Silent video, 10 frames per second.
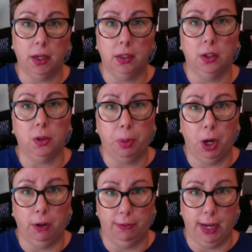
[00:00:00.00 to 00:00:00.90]
going to look
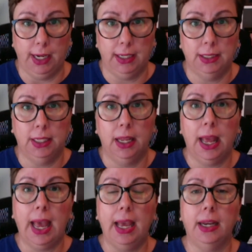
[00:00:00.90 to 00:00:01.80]
perfect.
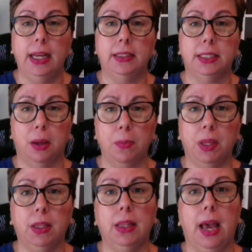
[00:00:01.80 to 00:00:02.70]
And it's
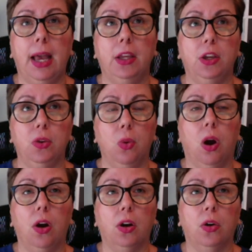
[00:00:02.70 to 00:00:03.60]
something that you
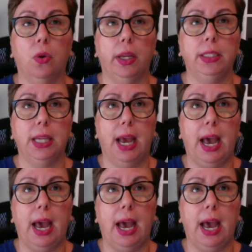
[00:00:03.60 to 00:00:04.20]
are going to